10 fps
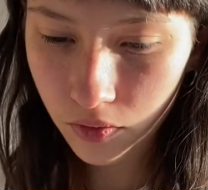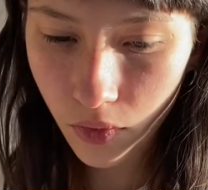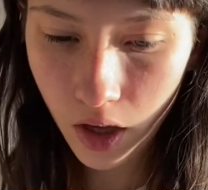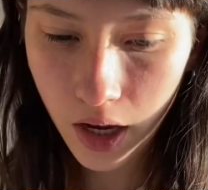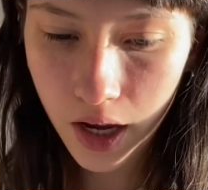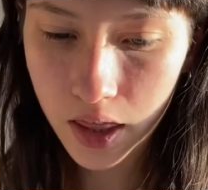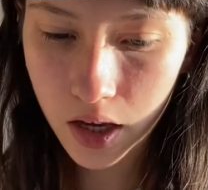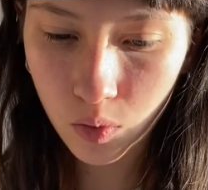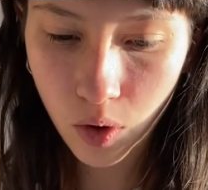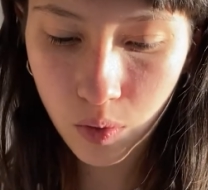And
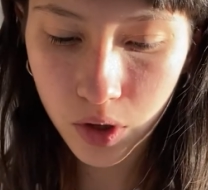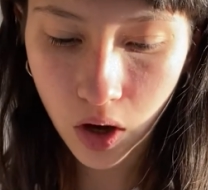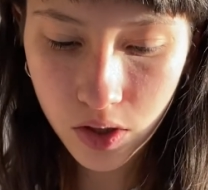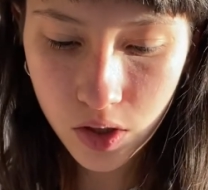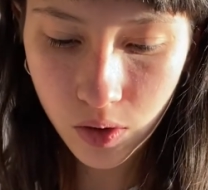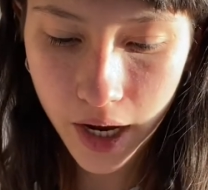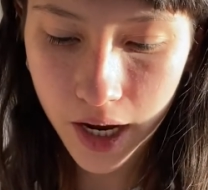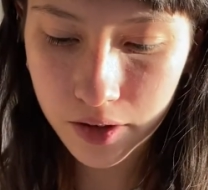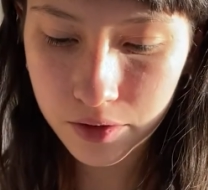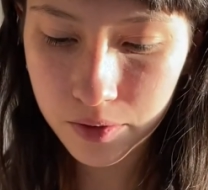then what we also
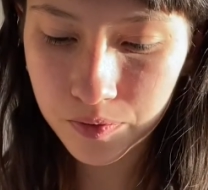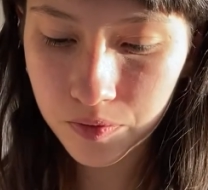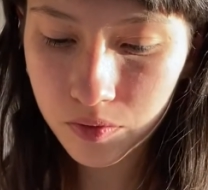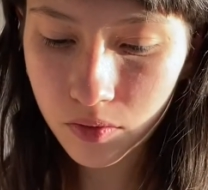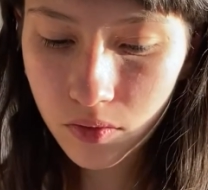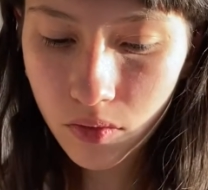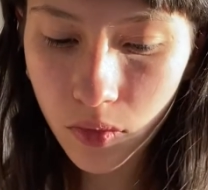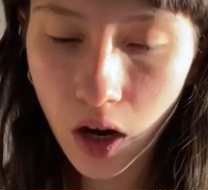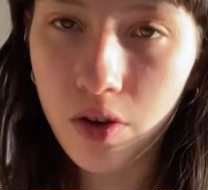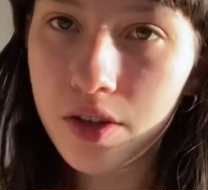have
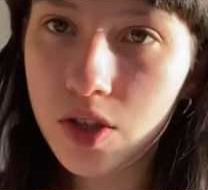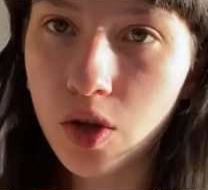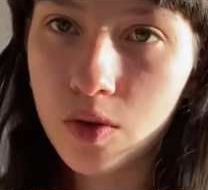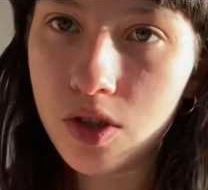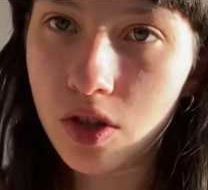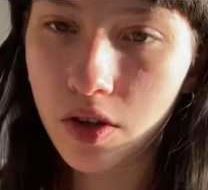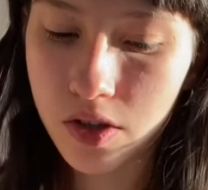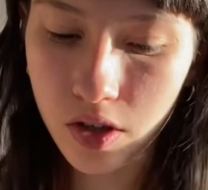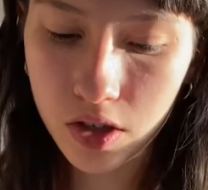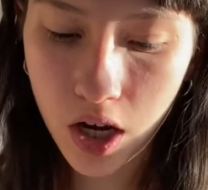are these ghost notes
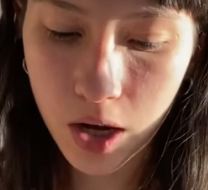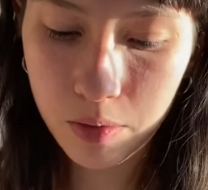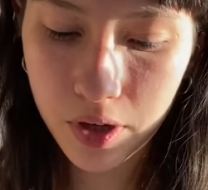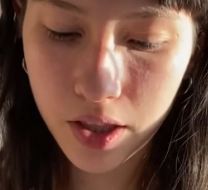on top, and they